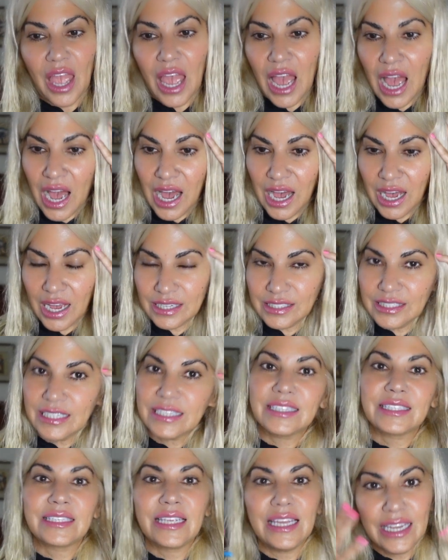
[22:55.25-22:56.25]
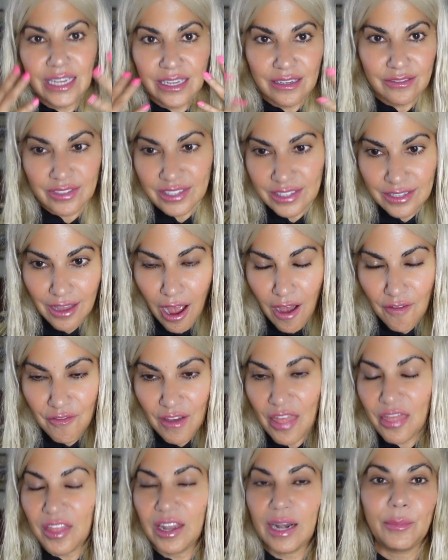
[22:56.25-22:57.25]
and the skin stuff
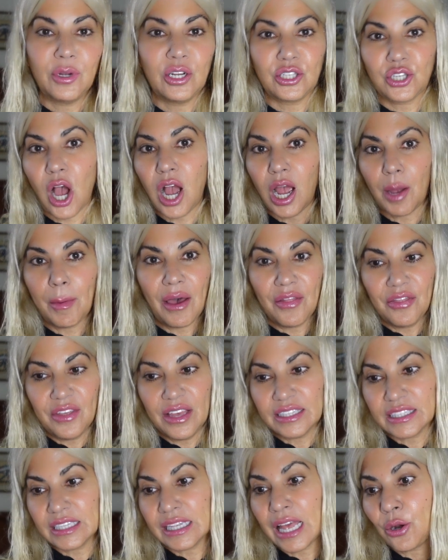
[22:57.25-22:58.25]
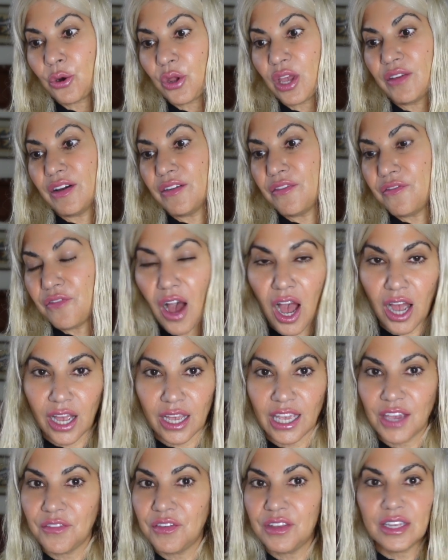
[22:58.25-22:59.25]
and then I'm going to talk about this and I don't give a fuck
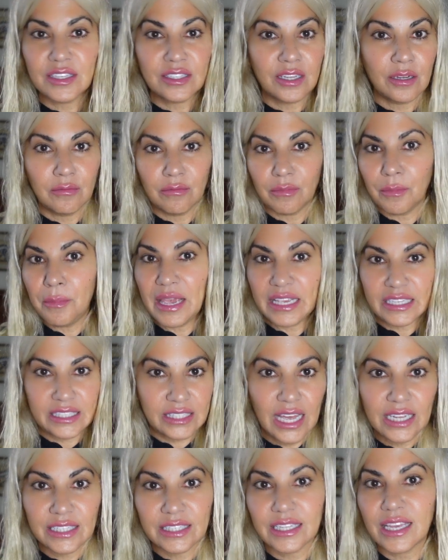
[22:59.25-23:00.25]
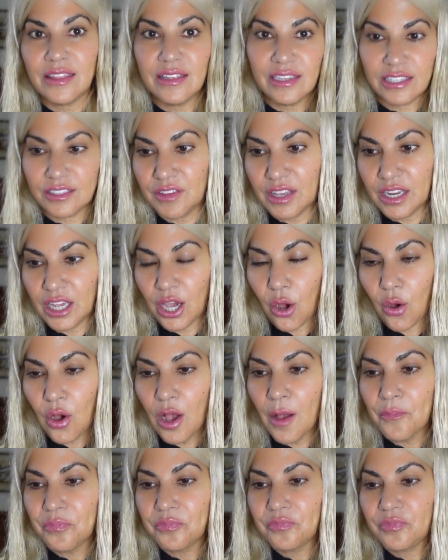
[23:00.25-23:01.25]
if it doesn't make sense in this video.
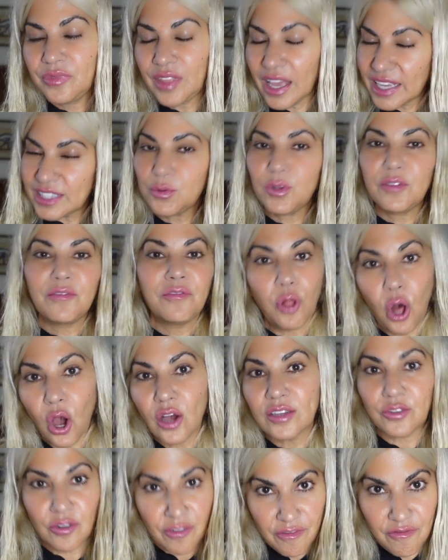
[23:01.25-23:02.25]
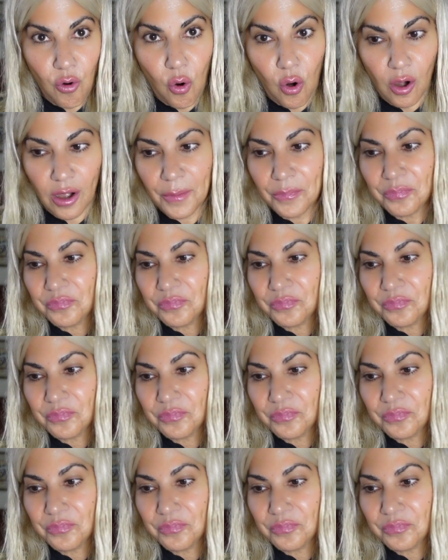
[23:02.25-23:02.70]
That's what vlogs are for.